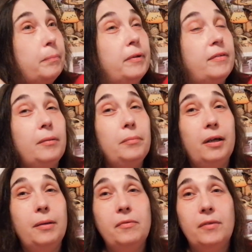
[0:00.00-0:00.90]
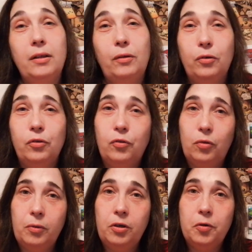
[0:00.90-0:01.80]
but sometimes they look
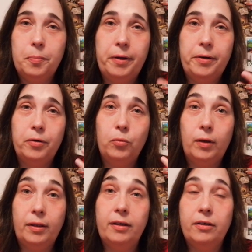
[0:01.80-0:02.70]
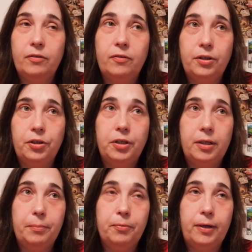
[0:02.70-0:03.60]
so much better when they're stitched
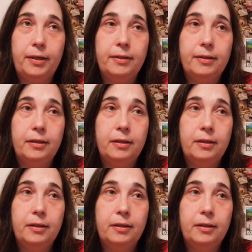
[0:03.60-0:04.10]
up right.